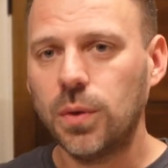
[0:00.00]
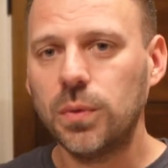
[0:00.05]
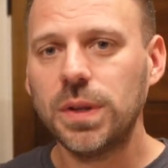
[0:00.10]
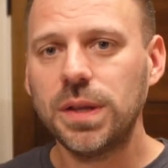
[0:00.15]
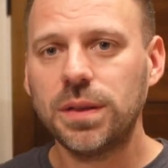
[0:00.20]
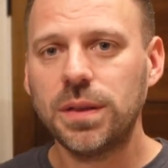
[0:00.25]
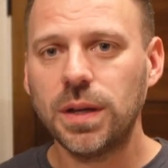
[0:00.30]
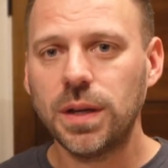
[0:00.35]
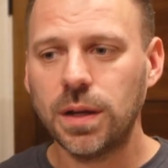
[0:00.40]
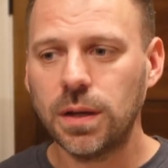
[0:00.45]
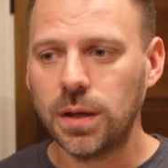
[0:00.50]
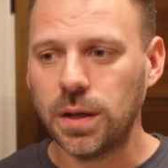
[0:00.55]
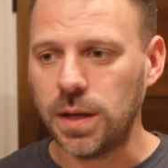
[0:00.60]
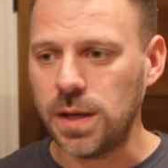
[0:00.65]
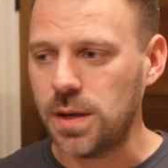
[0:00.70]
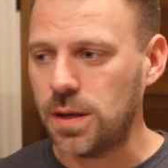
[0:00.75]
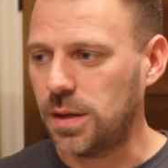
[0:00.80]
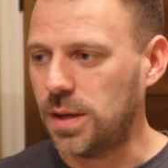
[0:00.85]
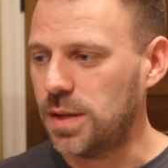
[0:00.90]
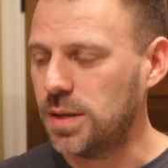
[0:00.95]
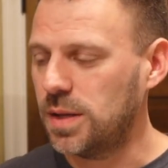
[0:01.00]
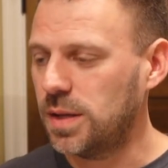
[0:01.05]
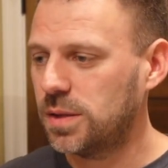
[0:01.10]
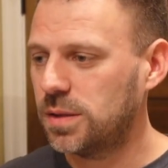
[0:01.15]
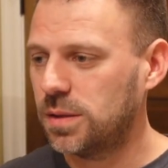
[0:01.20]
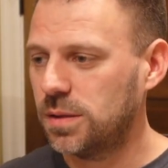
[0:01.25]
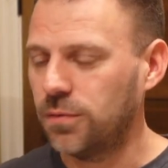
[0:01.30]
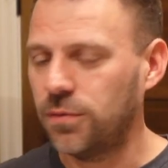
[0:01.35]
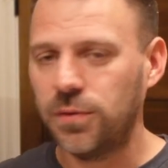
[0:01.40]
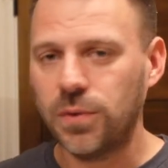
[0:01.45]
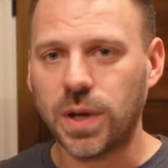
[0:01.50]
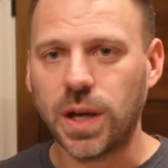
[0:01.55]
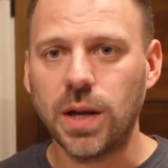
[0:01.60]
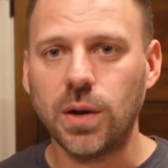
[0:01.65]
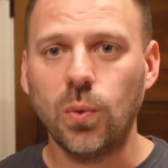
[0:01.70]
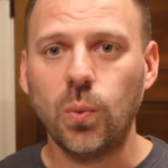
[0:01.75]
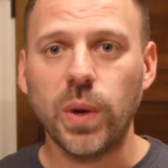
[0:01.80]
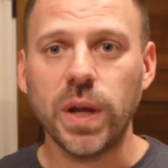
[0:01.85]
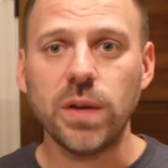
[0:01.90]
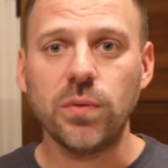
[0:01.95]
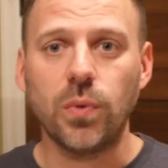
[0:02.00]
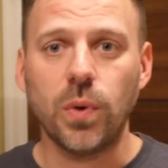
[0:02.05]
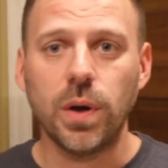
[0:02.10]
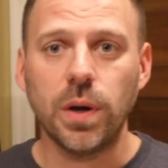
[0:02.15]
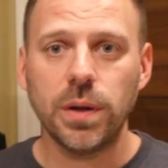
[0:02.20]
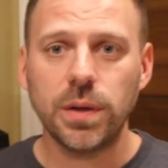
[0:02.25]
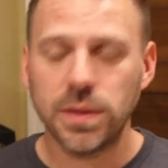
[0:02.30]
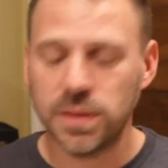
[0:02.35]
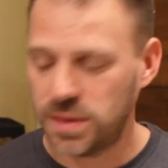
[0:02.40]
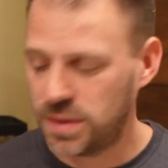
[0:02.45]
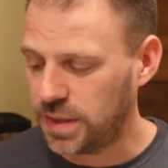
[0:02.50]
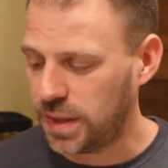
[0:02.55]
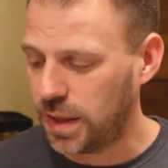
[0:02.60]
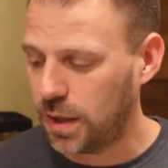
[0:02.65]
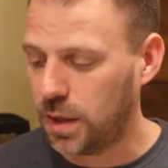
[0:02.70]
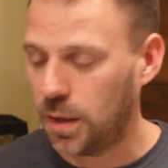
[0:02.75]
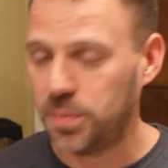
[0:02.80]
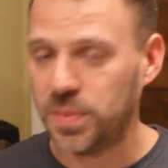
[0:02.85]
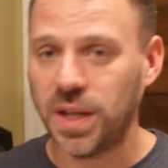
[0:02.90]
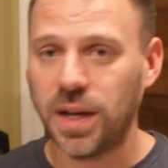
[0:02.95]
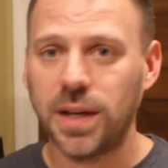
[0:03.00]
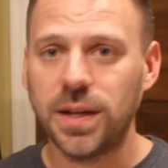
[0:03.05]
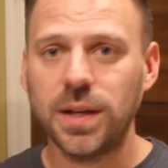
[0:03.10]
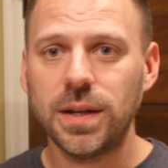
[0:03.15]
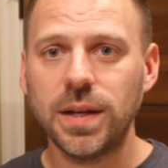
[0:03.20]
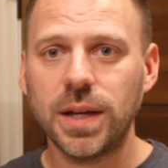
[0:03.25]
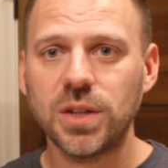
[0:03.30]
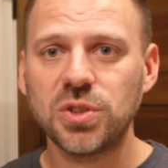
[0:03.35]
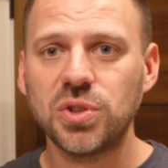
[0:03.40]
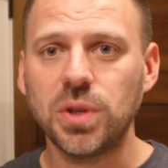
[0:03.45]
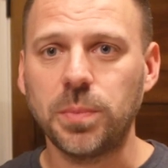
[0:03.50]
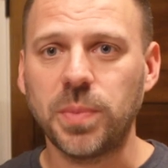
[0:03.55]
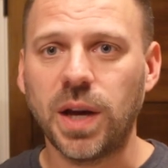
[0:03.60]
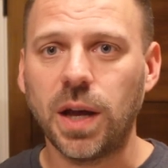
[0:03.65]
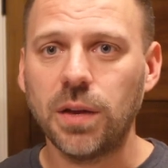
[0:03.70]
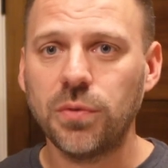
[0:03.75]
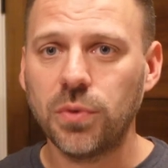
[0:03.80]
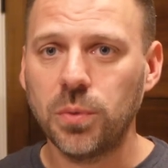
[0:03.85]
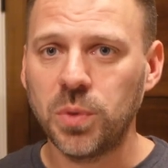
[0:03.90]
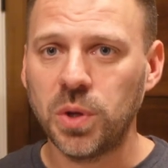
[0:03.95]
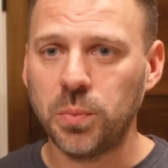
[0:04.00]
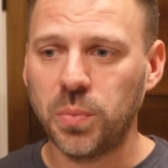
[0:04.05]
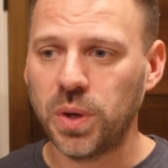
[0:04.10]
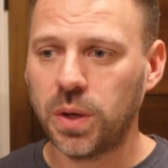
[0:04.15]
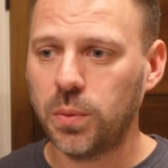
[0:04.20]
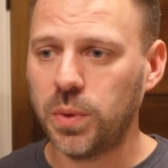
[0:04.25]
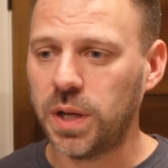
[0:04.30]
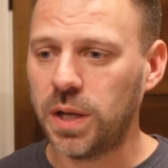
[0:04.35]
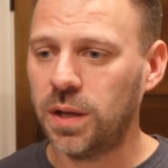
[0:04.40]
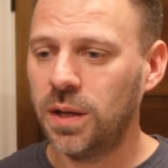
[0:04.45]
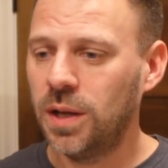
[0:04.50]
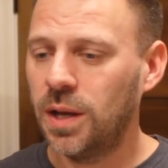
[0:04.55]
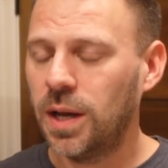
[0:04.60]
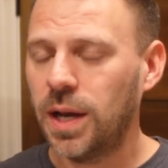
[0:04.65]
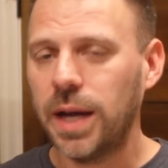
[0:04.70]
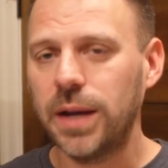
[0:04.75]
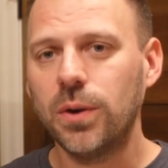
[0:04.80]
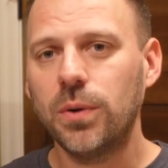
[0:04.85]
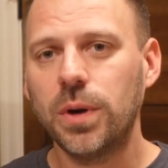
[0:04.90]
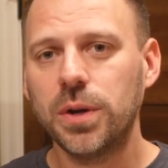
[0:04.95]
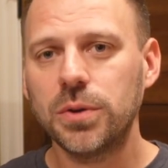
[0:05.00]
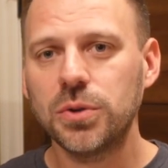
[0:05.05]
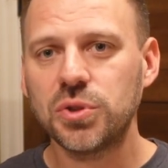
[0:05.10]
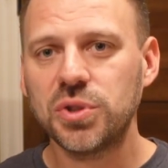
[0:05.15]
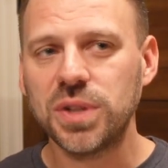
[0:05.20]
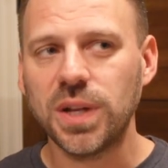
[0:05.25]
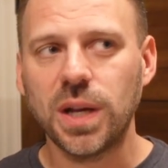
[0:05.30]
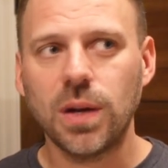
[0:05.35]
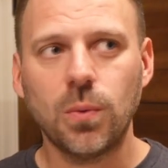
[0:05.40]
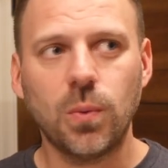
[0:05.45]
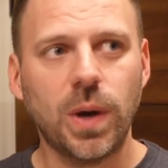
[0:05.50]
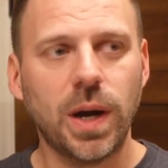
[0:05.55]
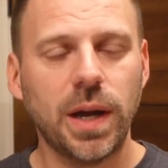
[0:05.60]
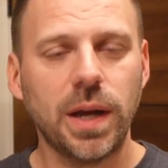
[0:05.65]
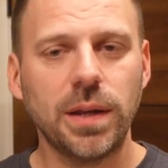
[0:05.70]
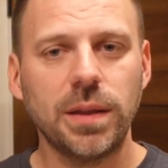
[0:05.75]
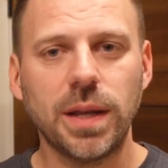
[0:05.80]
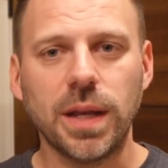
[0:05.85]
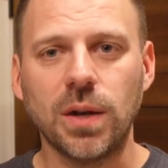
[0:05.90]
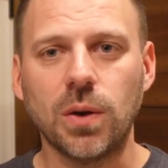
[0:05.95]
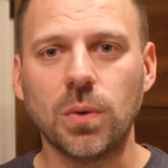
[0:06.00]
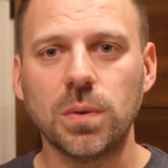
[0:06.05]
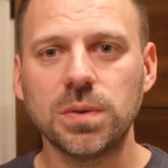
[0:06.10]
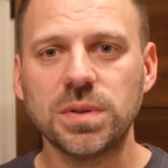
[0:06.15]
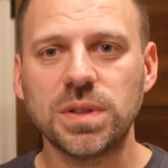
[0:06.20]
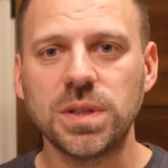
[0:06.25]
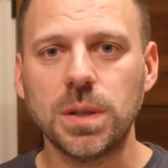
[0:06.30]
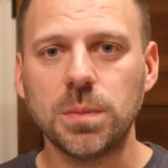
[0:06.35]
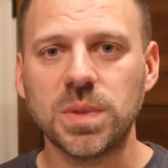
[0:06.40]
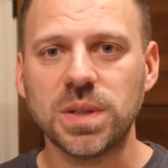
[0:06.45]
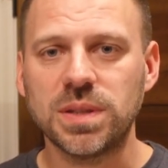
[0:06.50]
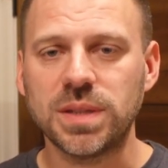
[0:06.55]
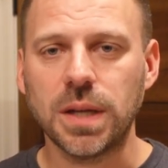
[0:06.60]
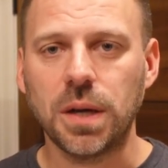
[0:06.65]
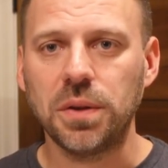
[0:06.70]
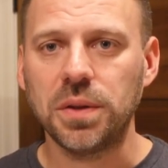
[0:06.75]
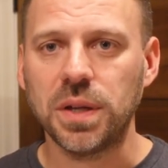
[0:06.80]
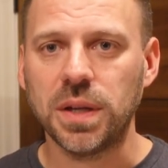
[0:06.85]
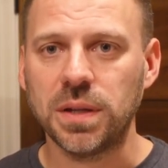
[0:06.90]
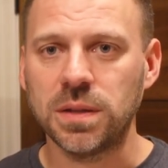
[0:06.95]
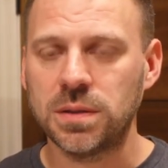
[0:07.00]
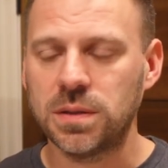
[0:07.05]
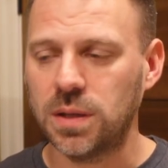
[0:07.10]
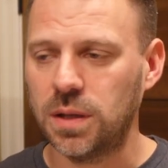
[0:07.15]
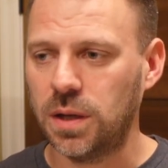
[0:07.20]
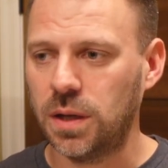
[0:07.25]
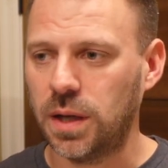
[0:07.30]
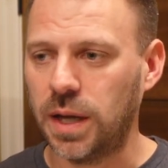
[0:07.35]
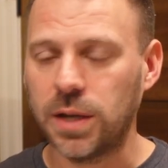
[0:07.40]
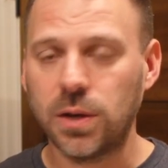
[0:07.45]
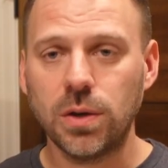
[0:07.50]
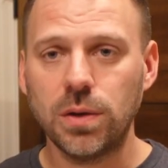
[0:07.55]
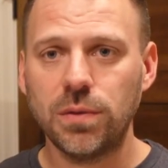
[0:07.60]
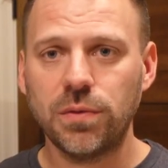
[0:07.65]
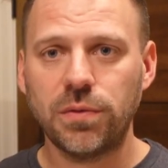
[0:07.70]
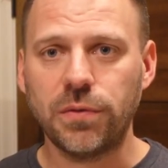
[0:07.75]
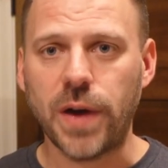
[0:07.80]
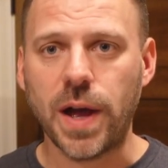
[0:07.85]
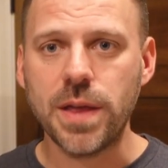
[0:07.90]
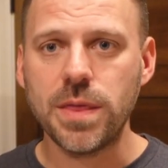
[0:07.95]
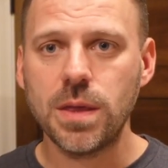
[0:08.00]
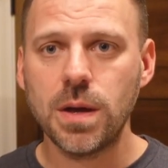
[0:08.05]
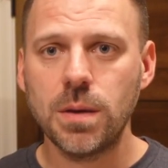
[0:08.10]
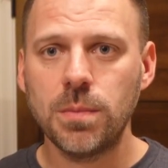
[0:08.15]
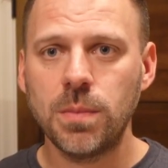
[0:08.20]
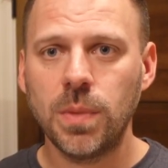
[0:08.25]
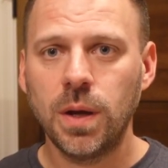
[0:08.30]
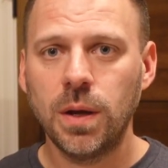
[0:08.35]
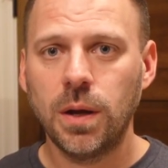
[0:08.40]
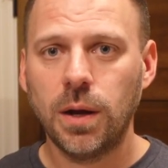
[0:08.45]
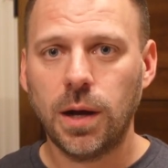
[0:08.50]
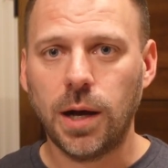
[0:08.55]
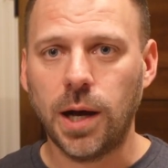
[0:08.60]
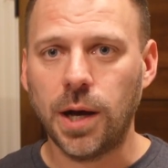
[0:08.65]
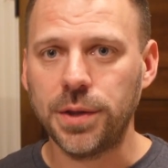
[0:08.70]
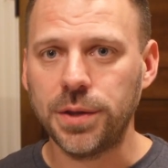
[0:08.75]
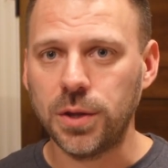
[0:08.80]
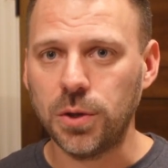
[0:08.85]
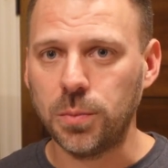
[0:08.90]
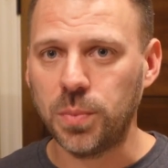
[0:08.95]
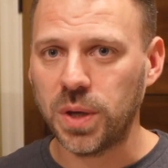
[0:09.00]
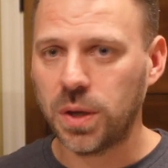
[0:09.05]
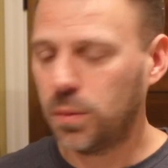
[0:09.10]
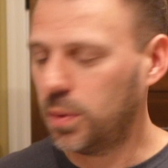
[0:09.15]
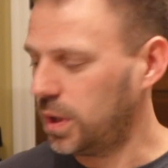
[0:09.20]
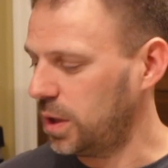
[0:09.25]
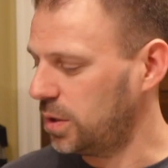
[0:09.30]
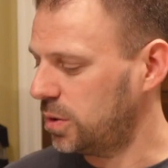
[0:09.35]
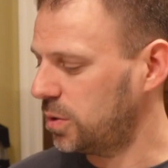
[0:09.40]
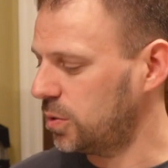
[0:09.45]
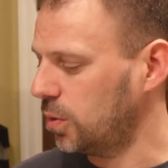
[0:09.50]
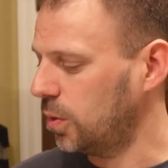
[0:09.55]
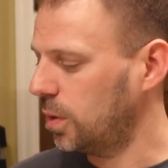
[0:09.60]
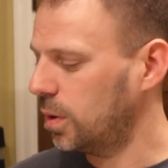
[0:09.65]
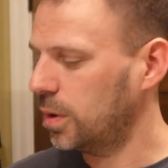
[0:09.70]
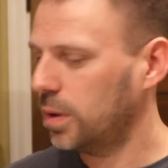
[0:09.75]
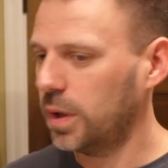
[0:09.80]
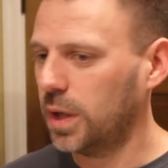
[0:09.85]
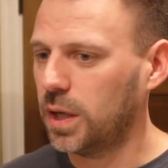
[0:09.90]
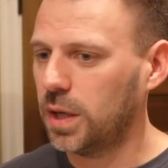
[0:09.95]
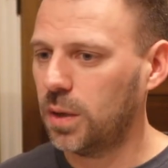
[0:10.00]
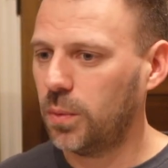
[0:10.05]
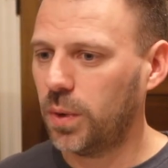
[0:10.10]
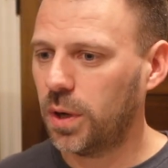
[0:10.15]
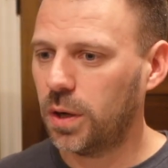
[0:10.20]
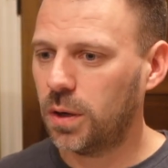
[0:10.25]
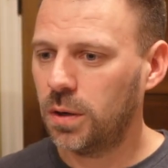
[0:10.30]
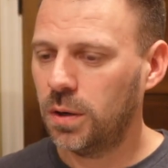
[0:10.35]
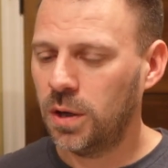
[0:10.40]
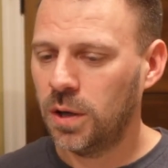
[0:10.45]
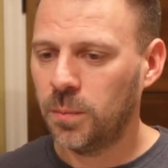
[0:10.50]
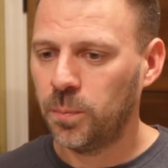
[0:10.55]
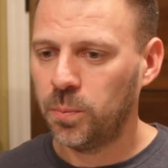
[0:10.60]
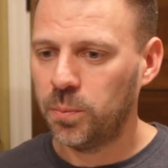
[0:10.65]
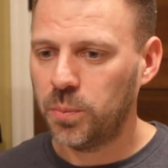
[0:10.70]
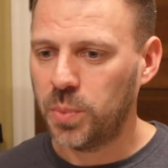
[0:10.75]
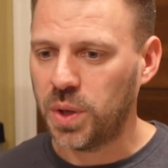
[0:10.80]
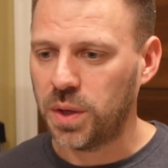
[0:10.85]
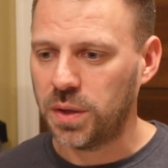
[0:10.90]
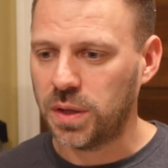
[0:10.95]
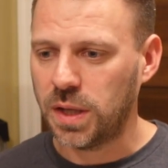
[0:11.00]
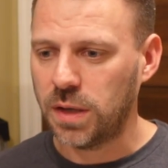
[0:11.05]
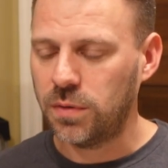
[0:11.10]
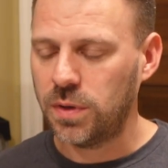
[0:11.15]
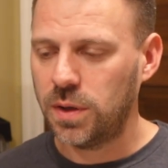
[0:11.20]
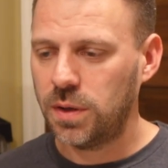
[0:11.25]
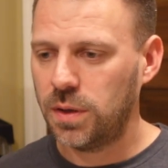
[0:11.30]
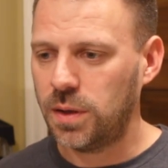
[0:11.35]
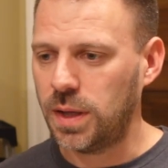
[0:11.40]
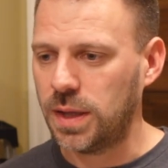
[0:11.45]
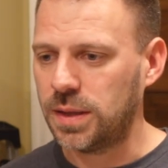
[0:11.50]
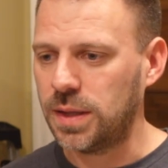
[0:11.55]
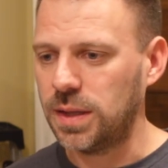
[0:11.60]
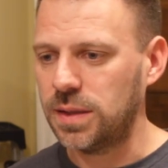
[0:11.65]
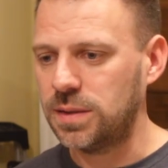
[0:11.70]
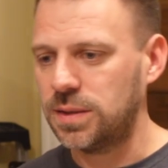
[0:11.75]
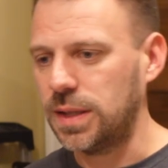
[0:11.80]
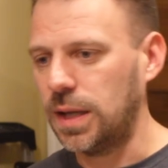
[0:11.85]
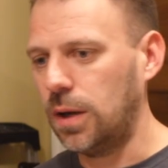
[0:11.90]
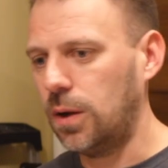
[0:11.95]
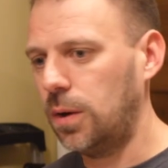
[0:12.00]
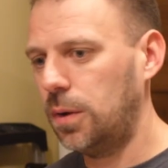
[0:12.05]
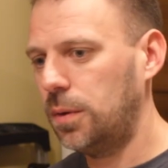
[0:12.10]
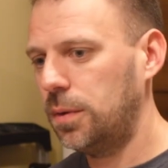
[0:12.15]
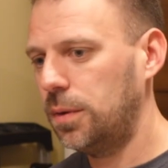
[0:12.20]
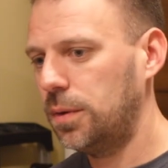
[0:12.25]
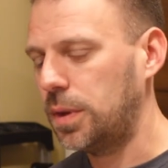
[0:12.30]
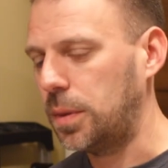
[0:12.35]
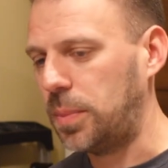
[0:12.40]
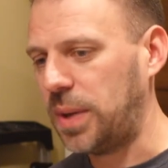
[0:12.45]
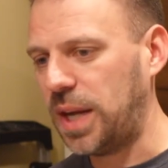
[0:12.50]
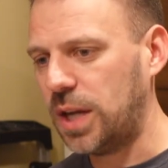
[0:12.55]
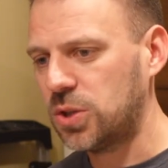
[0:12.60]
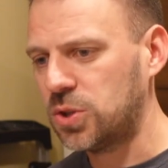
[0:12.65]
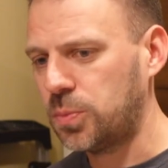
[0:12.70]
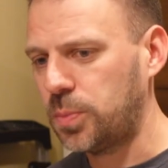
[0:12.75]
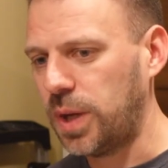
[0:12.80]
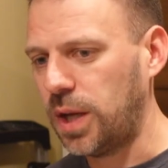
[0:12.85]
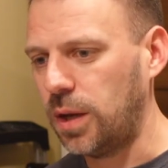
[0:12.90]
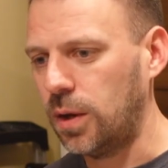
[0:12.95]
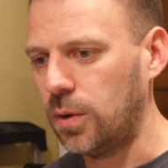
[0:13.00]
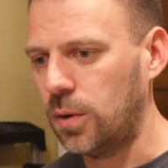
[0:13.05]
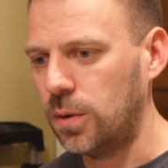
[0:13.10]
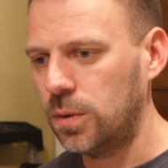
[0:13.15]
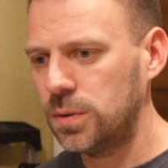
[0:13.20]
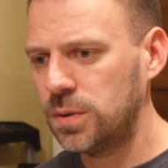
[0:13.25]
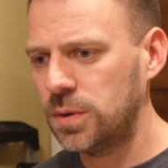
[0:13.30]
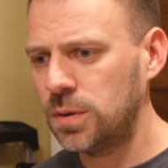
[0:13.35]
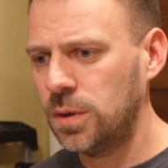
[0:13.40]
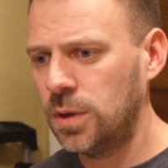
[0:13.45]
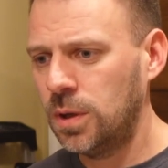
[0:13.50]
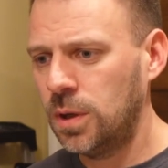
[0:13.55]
only thing in this kind of wave one setup that I didn't actually buy from Ubiquiti, I don't understand why they don't seem to sell these. I couldn't find them on the Ubiquiti store anywhere, but given that they sell the patch panels,